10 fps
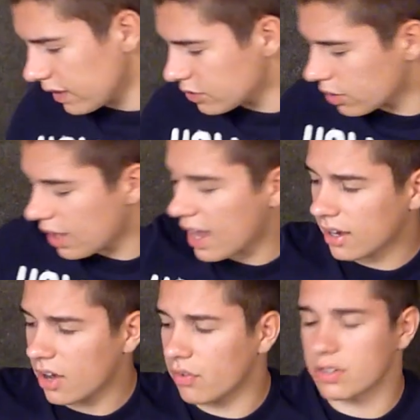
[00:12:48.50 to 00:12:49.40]
So that
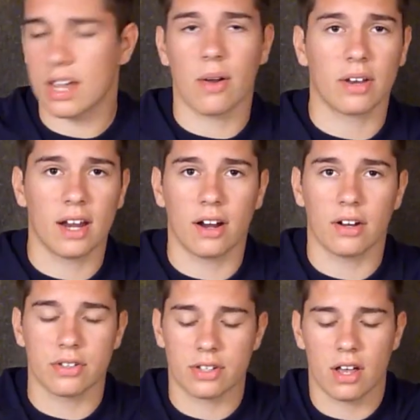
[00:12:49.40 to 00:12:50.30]
covers how to carry
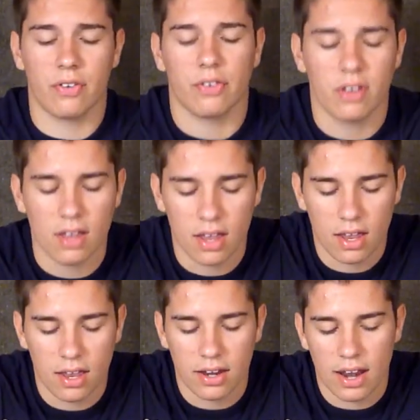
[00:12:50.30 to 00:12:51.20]
your stuff.
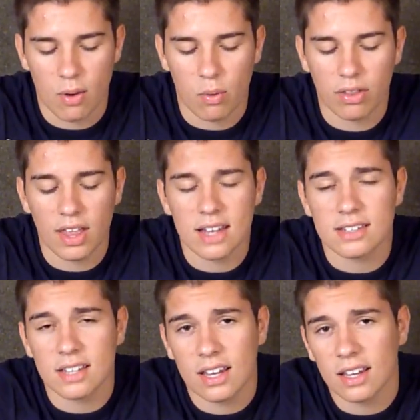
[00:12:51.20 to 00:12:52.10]
Now one
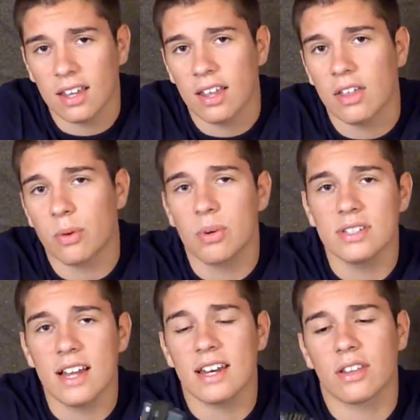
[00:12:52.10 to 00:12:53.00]
last thing. The
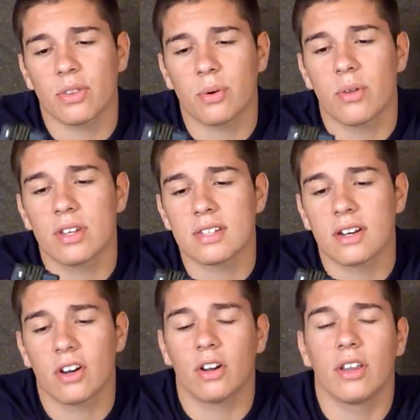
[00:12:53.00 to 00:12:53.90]
reason I didn't throw this in
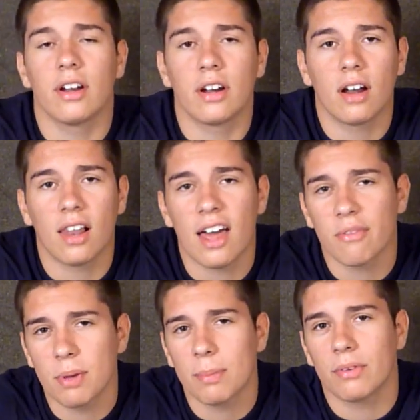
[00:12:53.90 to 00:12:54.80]
earlier, a lot
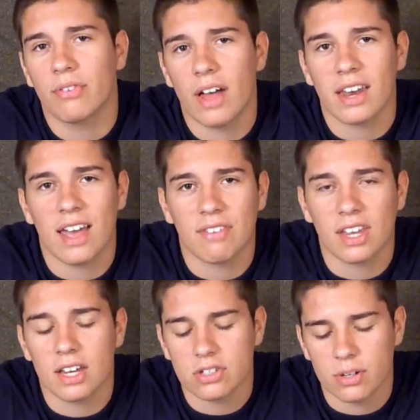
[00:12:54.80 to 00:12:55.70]
of people find
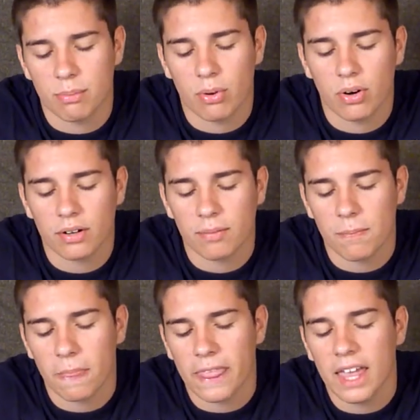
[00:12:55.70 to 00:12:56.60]
navigation important.
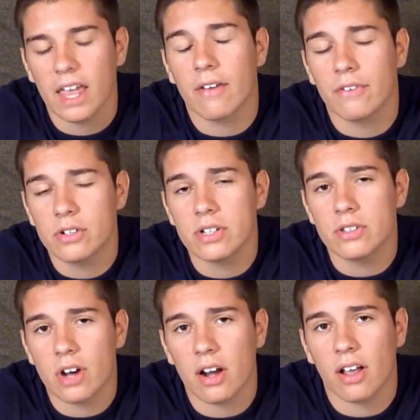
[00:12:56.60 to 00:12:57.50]
If you're just
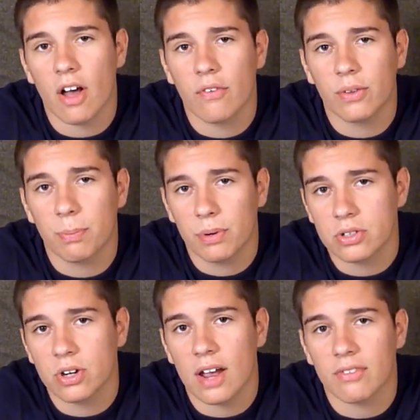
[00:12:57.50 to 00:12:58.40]
starting off with
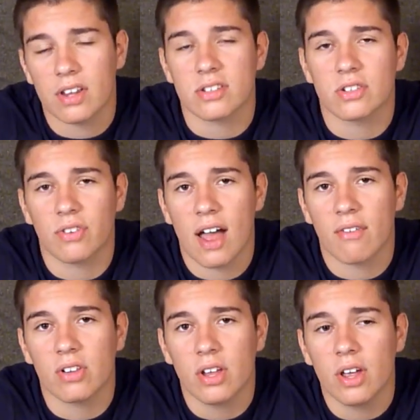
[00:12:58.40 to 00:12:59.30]
bushcraft and
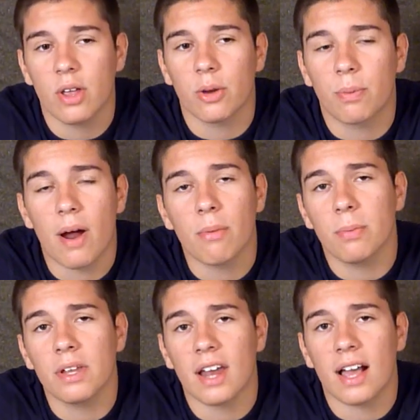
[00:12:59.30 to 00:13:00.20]
survival, you're
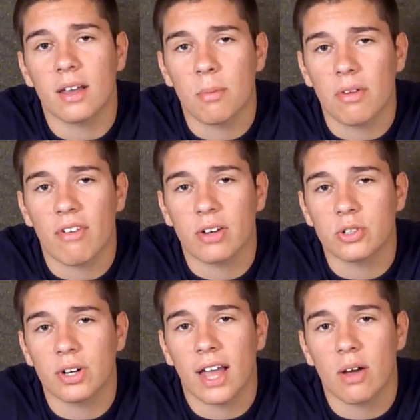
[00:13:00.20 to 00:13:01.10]
probably not going to be
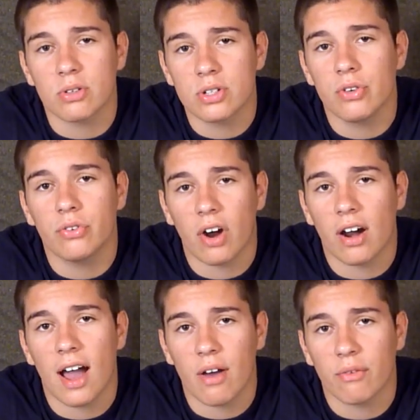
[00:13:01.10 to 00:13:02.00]
venturing out too far
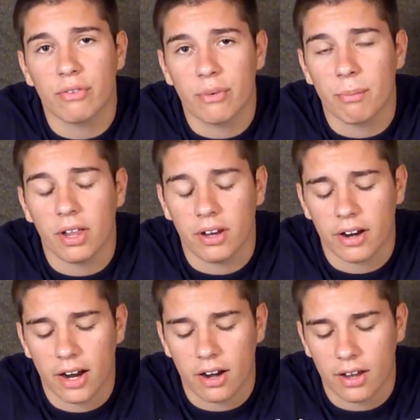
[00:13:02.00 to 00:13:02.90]
out of a familiar
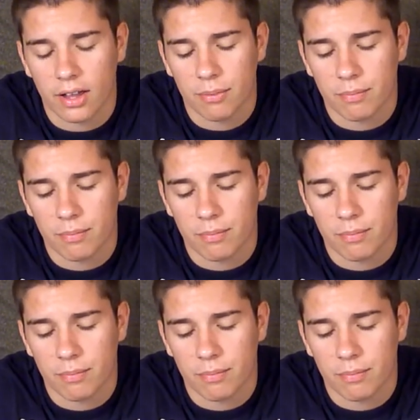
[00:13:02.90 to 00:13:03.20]
area.